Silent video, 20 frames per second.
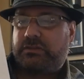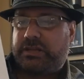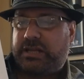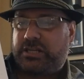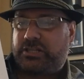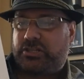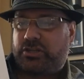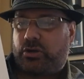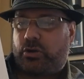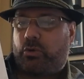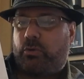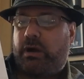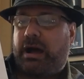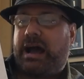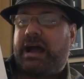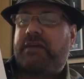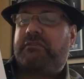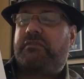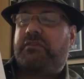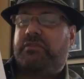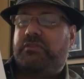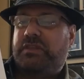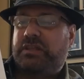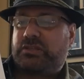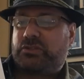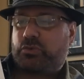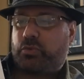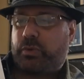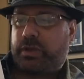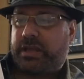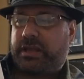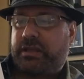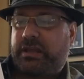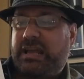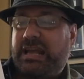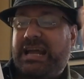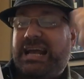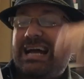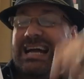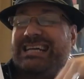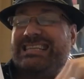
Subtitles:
They should arrive this week.